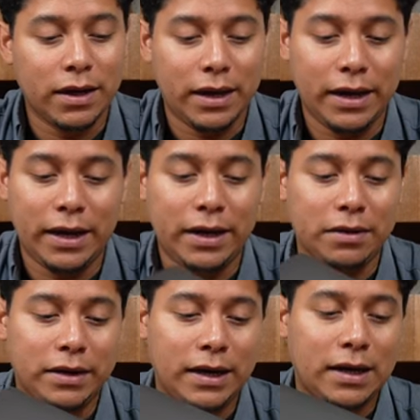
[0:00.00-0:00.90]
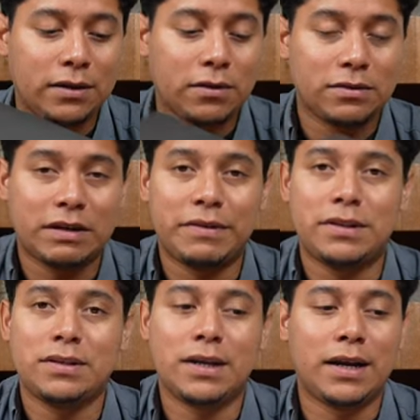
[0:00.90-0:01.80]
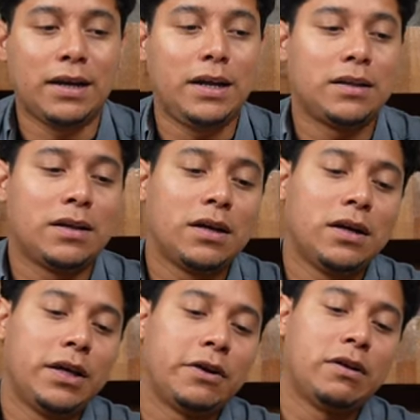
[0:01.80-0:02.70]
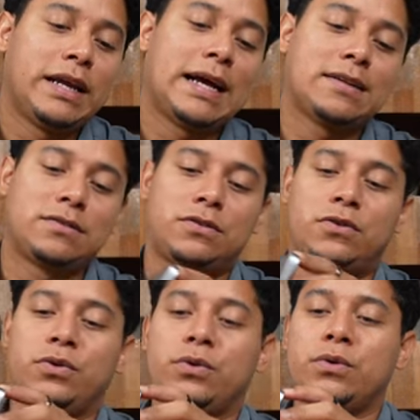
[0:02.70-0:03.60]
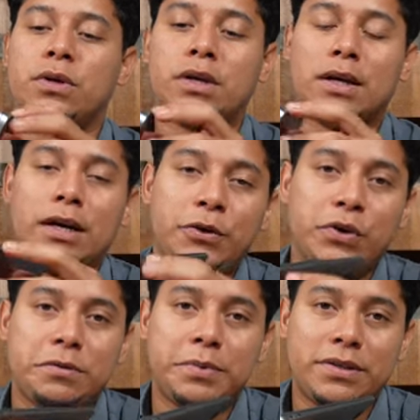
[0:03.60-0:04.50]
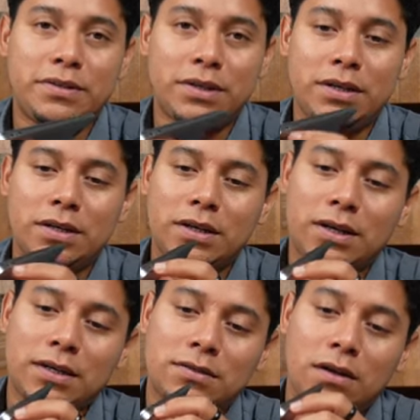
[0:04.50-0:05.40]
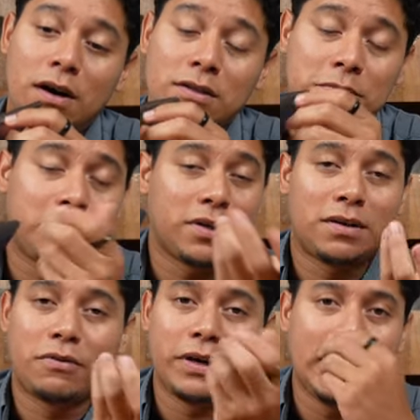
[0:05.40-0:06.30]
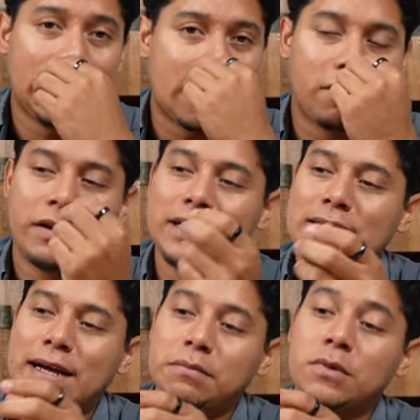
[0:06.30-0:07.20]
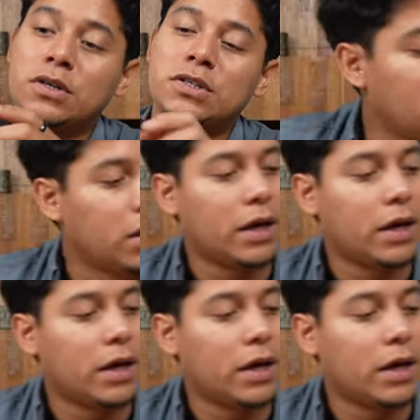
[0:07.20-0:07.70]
And yeah, it does everything that I need. It only has two U S B C uh, slots, but really I don't need that much.